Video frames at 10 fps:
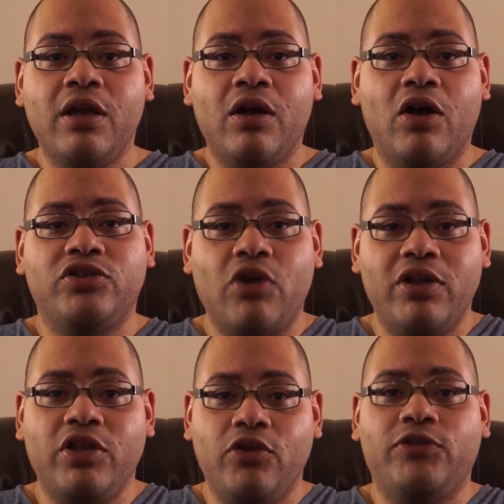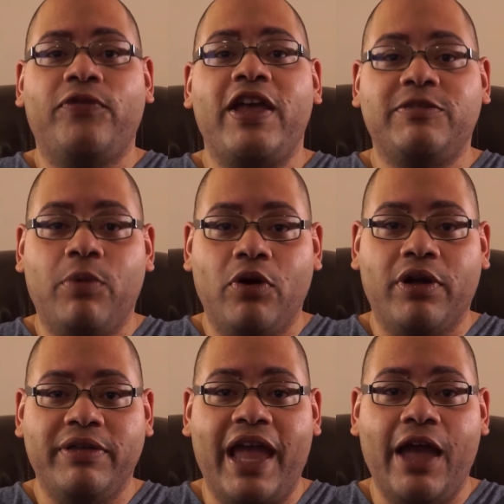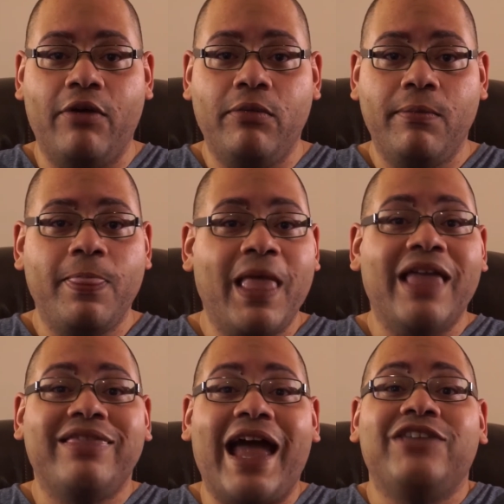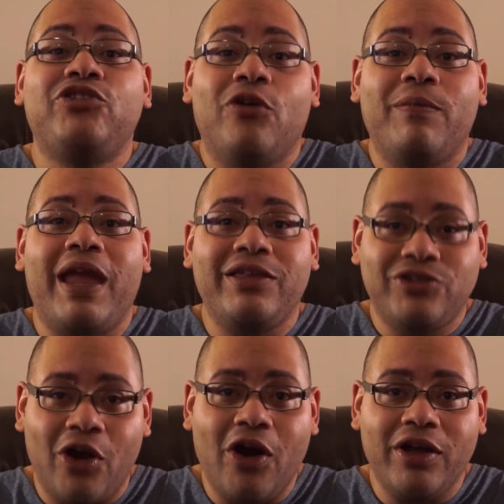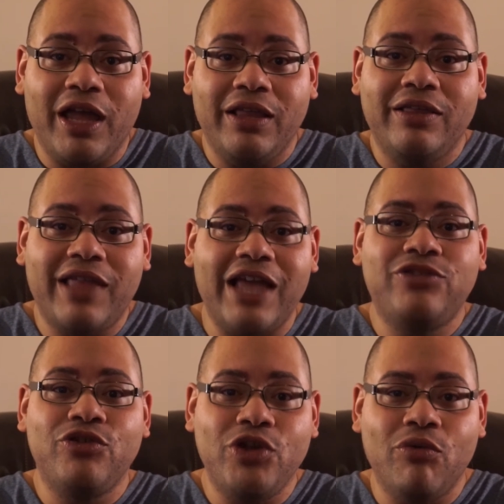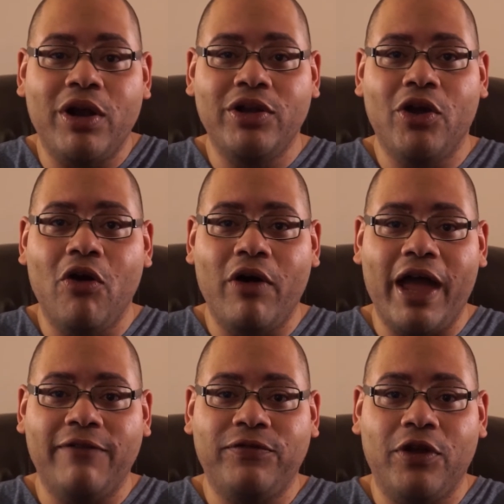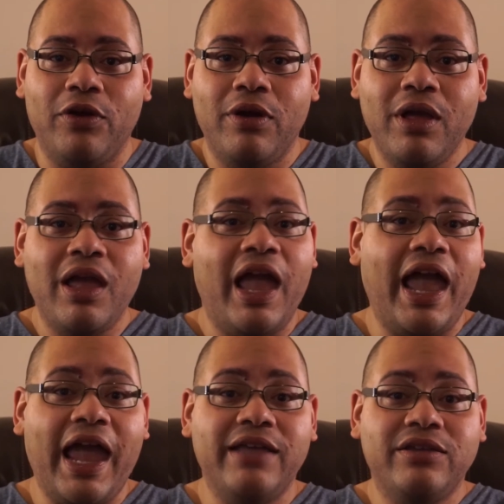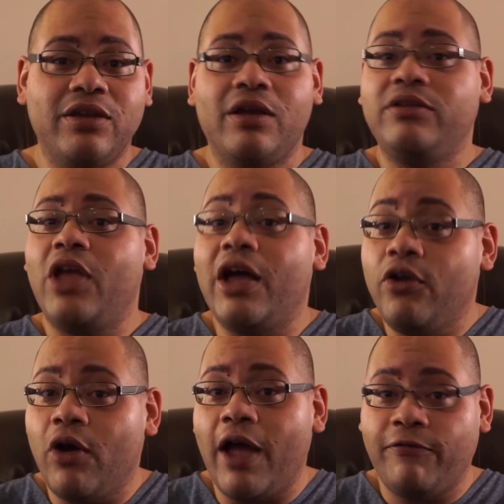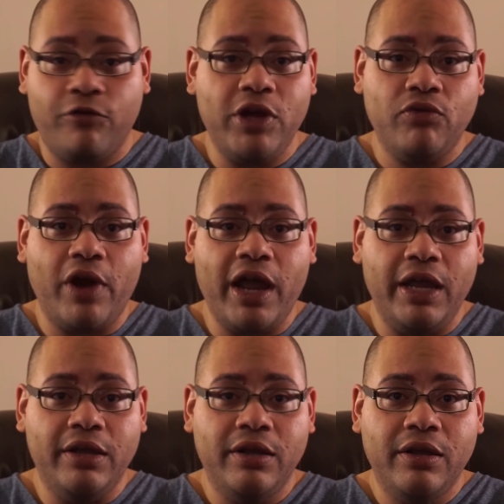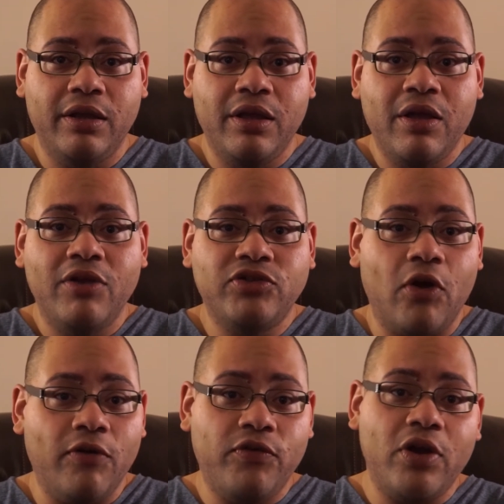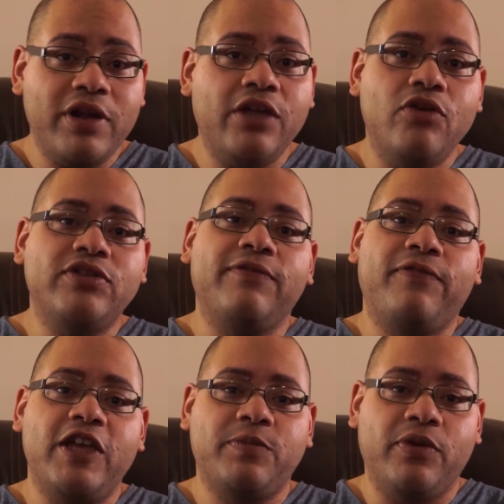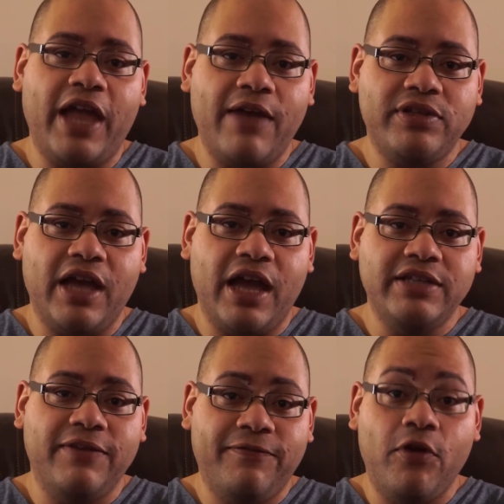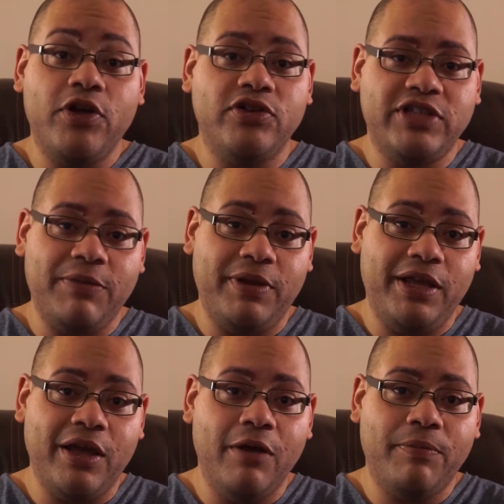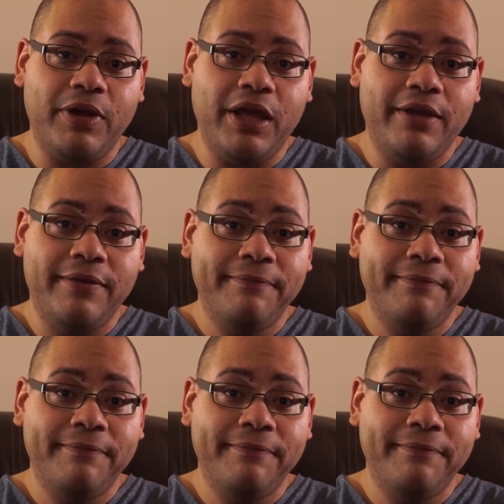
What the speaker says: are starting to use Facebook now, that's your main target. That's who you want to go after, and now you'll have free reign. So if you're not using Facebook advertising for your CBD company,